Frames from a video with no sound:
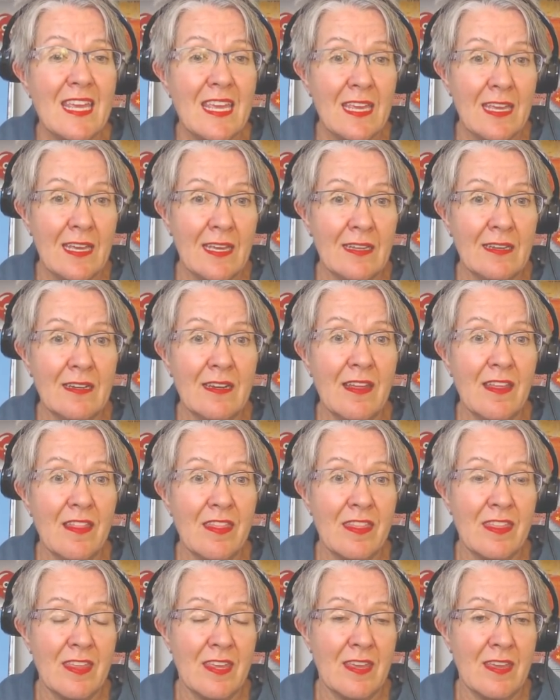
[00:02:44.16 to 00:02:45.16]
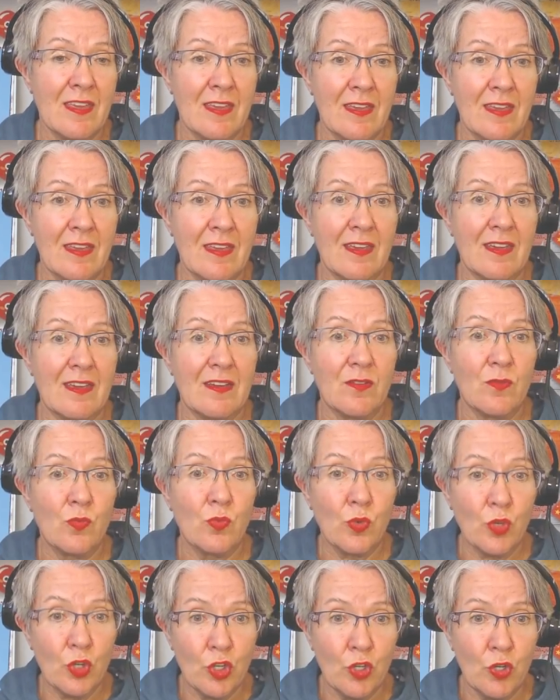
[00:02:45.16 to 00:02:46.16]
in the
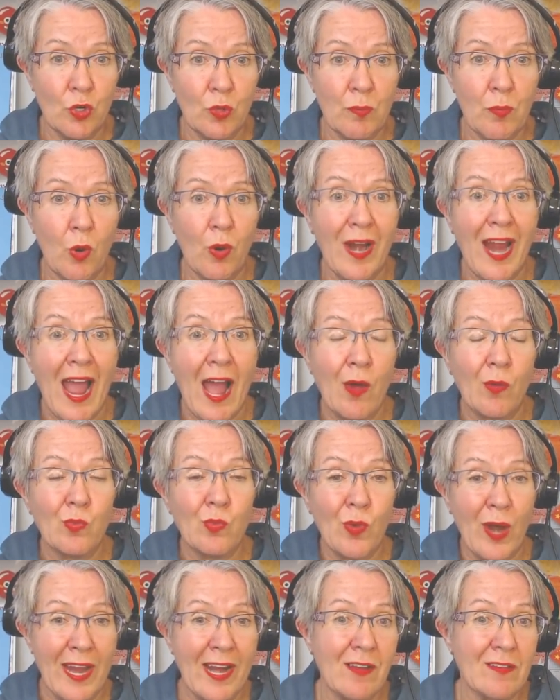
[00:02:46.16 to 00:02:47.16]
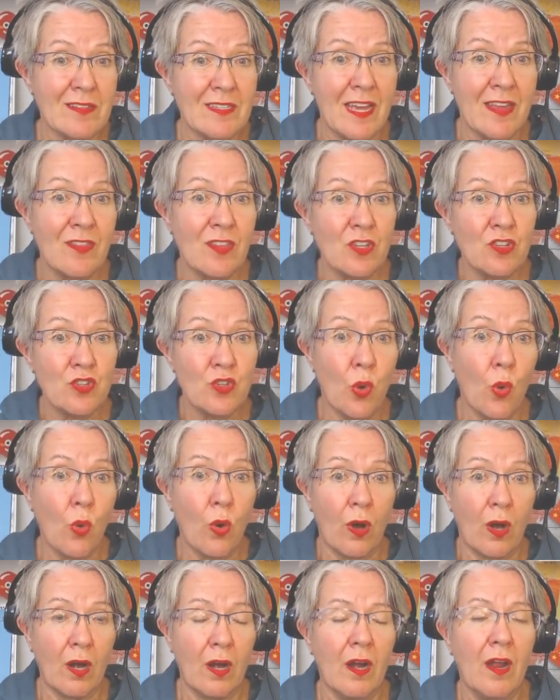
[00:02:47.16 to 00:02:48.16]
room or right outside the
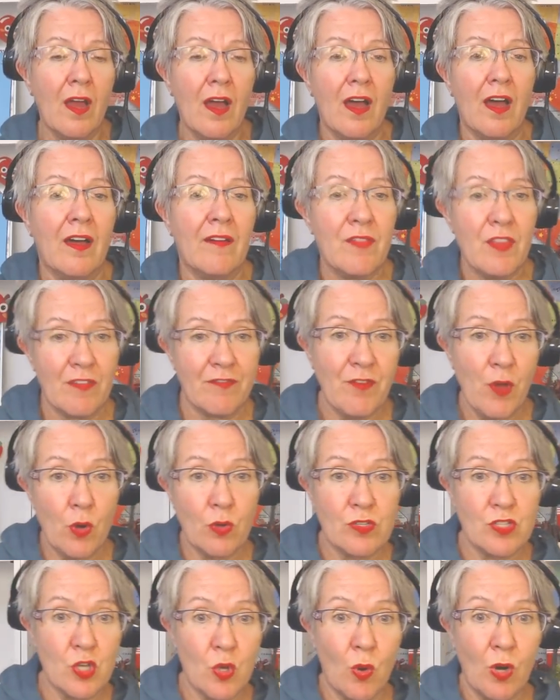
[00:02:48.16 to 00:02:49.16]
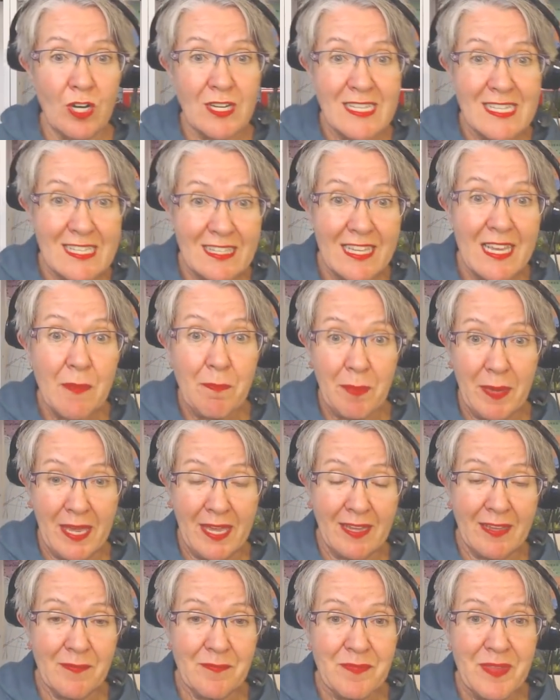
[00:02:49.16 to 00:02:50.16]
door of the folks who are
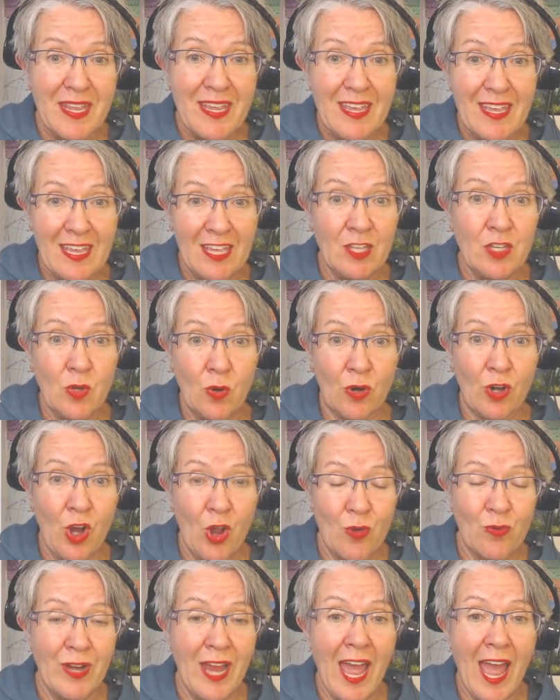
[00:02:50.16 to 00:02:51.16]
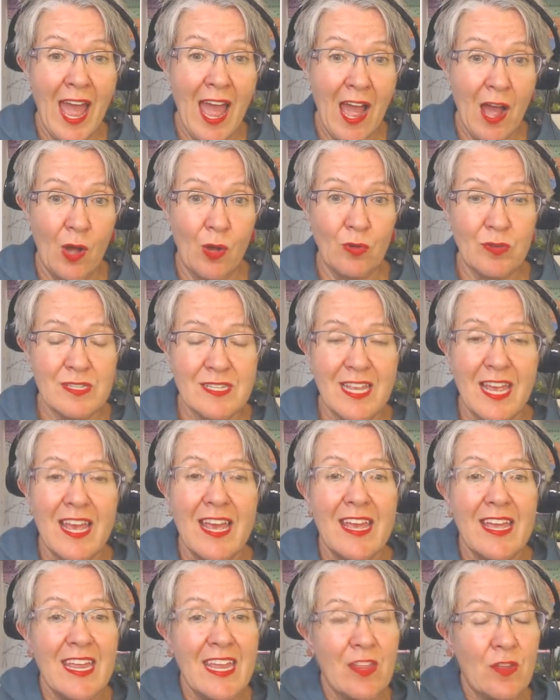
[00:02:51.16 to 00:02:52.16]
sleeping in your own house,
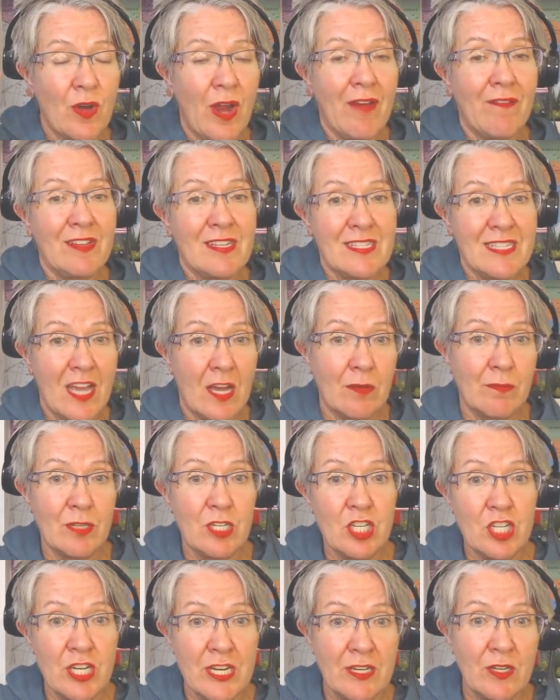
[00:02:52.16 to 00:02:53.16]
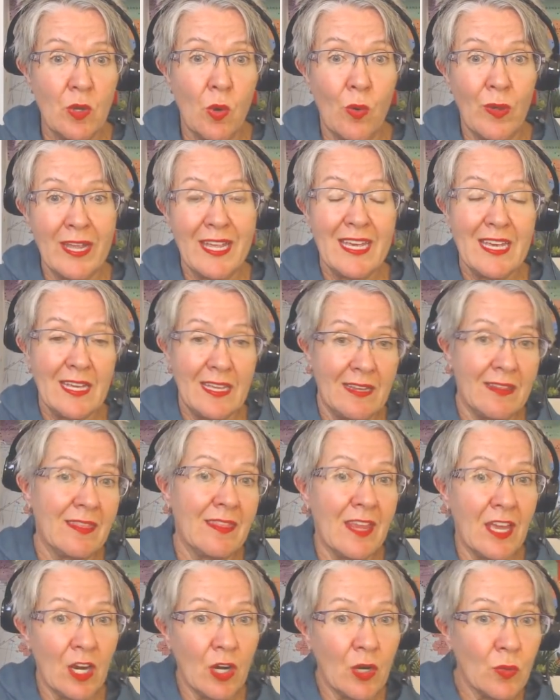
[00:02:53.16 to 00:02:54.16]
either have a sound machine going
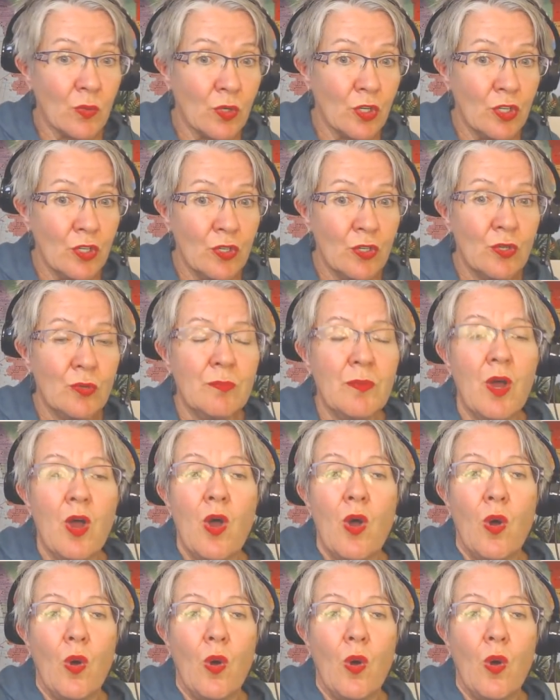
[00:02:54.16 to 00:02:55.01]
in their room